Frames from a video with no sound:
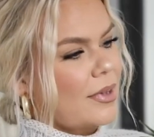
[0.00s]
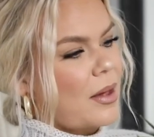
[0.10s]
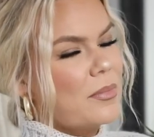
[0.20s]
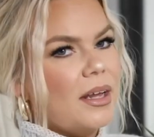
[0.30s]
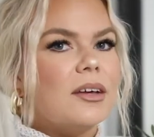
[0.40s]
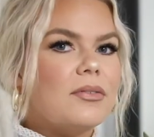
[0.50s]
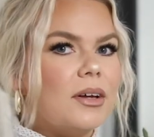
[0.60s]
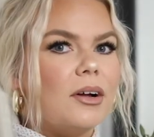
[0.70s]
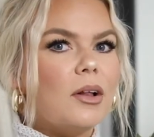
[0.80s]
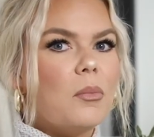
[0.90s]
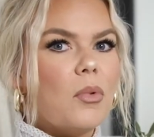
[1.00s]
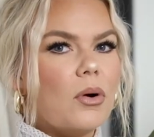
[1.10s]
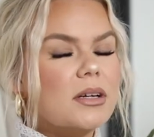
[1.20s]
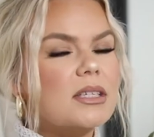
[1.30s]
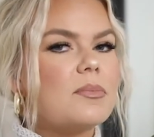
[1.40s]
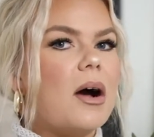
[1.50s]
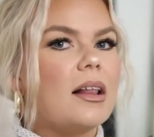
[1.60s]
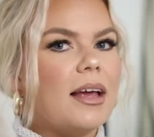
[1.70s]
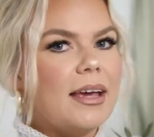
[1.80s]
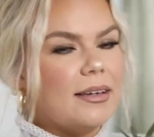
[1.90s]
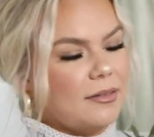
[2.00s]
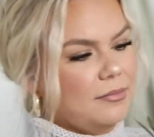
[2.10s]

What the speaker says: made it feel more spa-like.